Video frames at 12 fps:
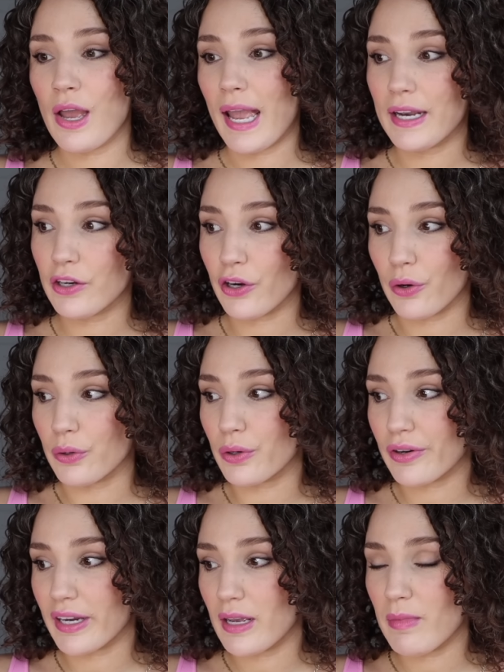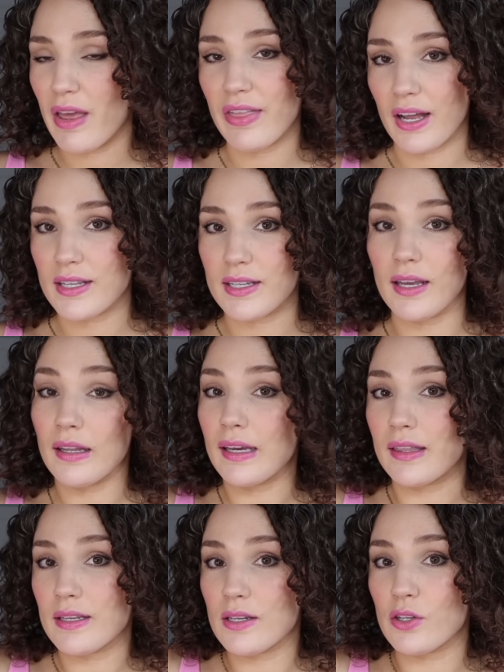and a curl cream and that's it.
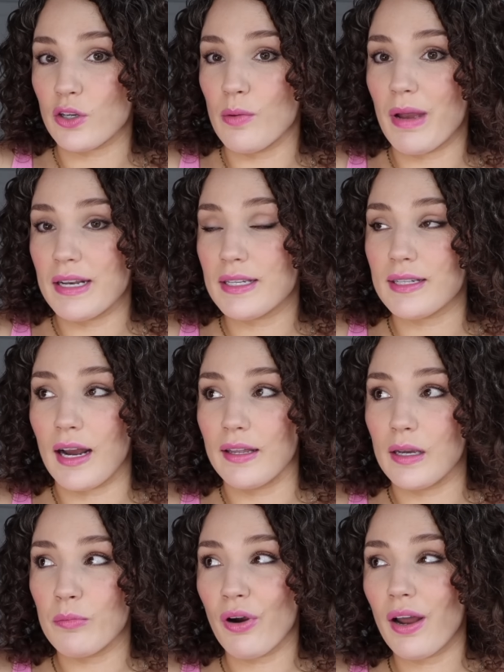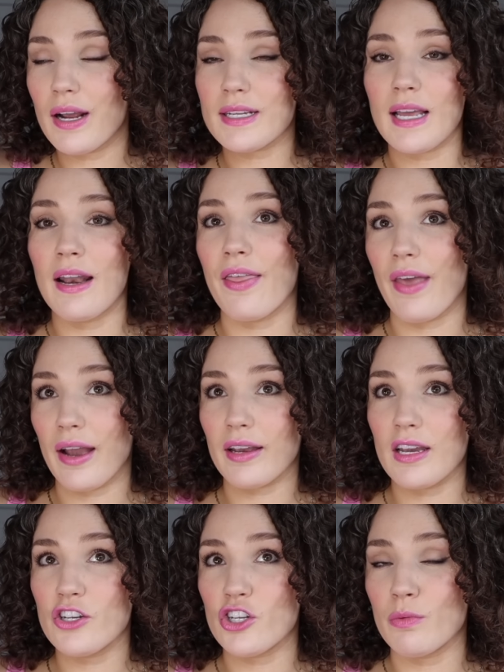Like this is their main styling product. And in that
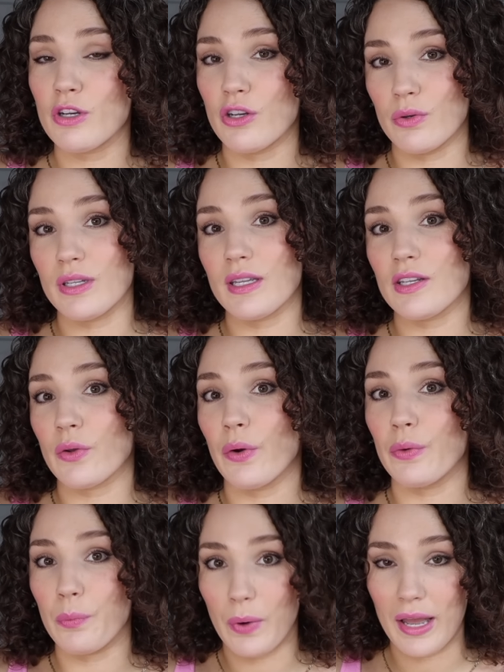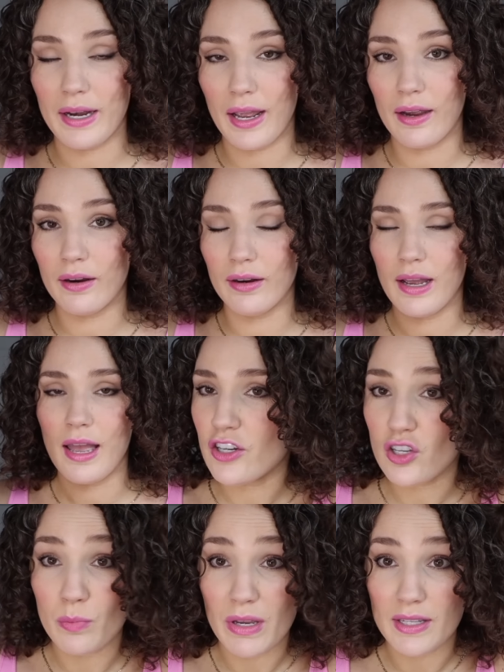case, you would use this on wet hair. I
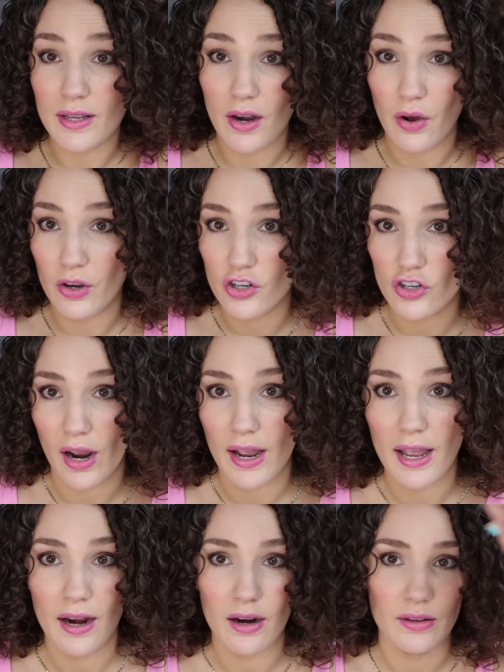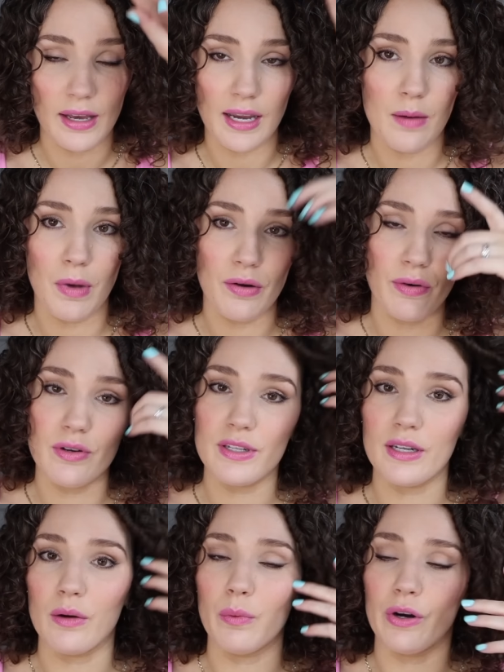just missed it on dry hair like at my roots
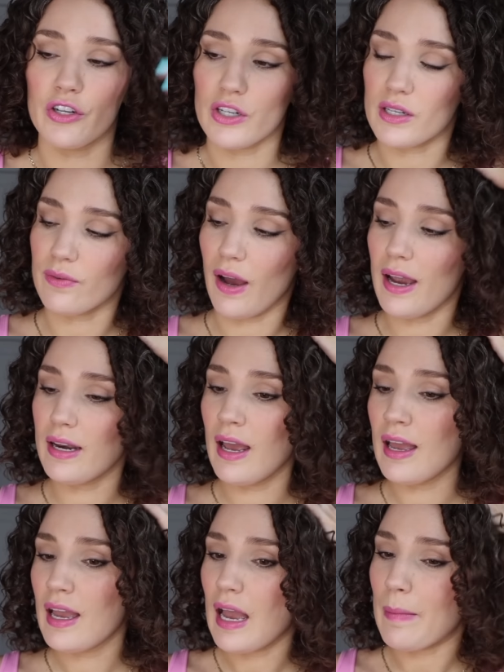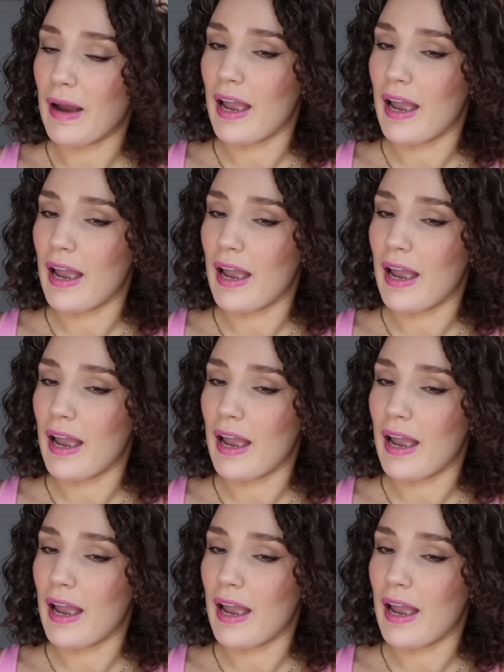and it worked just fine. And my